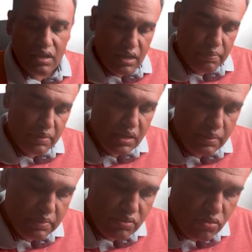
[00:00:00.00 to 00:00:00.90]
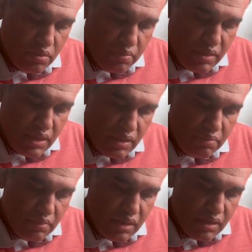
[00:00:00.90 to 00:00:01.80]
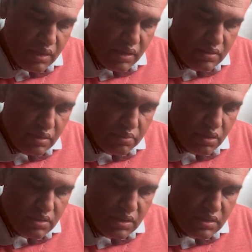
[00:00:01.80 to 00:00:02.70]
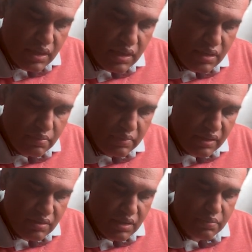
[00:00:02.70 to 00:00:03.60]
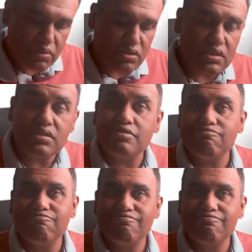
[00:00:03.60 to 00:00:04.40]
Upper lip is formed by medial nasal process and the maxillary process.